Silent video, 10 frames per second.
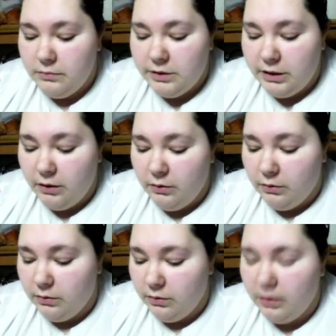
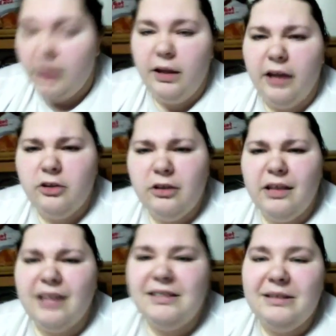so actually,
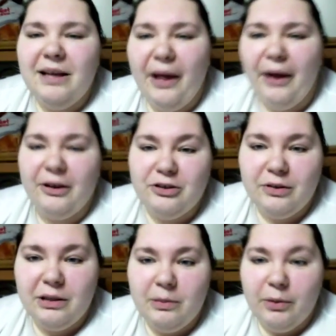that's
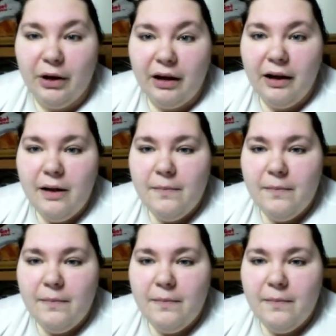actually in the book.